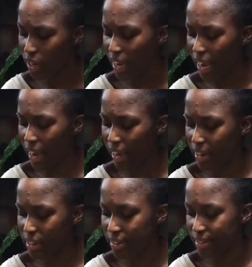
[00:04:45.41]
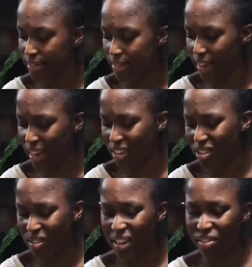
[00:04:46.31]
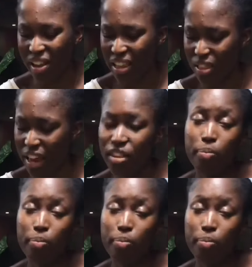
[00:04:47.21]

and yeah, so and the